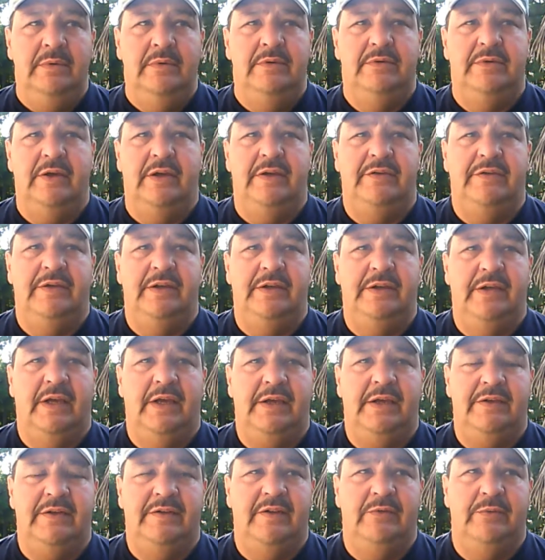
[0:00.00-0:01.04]
So he
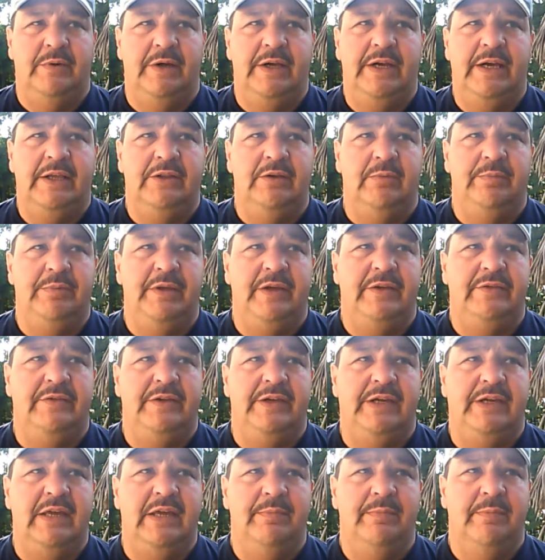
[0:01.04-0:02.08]
says, well, I got no place to
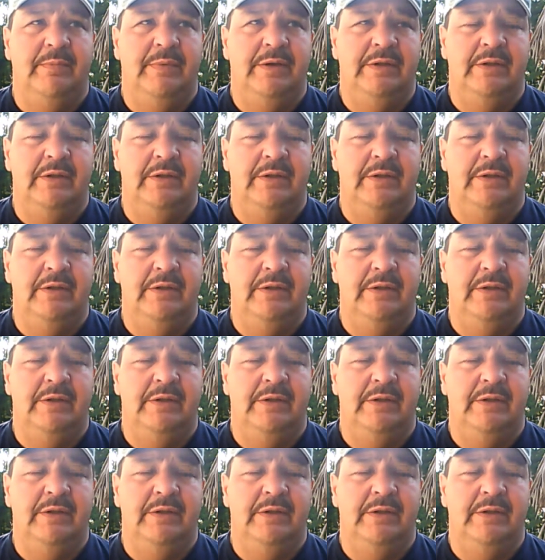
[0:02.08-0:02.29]
keep him.